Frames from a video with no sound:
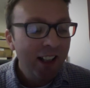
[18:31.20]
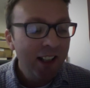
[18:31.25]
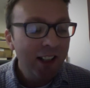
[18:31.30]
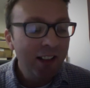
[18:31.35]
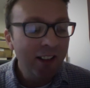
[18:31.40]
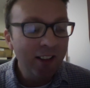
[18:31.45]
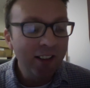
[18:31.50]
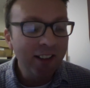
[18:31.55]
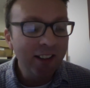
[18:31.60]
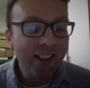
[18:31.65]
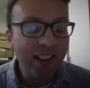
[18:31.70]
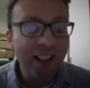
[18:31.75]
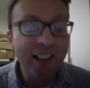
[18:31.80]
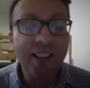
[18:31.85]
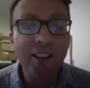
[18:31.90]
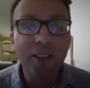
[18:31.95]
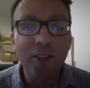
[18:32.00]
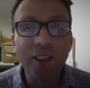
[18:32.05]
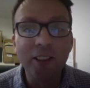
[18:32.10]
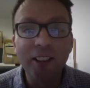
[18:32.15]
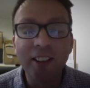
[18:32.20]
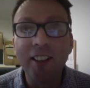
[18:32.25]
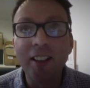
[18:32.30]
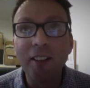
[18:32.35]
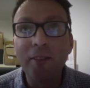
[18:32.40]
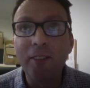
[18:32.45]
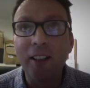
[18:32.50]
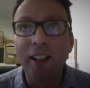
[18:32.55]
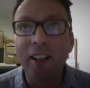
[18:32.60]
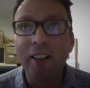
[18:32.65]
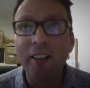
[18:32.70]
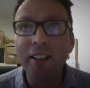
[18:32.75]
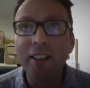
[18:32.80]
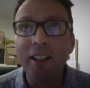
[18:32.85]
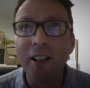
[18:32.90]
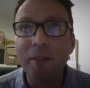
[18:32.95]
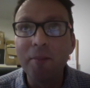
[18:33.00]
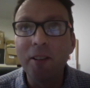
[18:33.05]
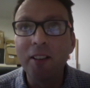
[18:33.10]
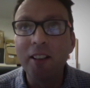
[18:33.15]
you can't just say sort your life out. You
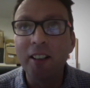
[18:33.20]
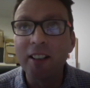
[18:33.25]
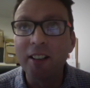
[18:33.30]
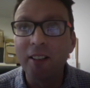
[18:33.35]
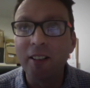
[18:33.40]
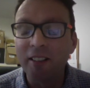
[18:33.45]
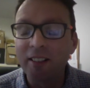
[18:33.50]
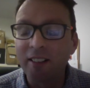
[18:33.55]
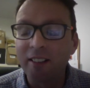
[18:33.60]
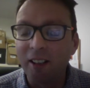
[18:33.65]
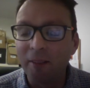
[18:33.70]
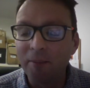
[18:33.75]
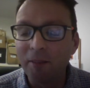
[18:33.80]
know, pull your socks up.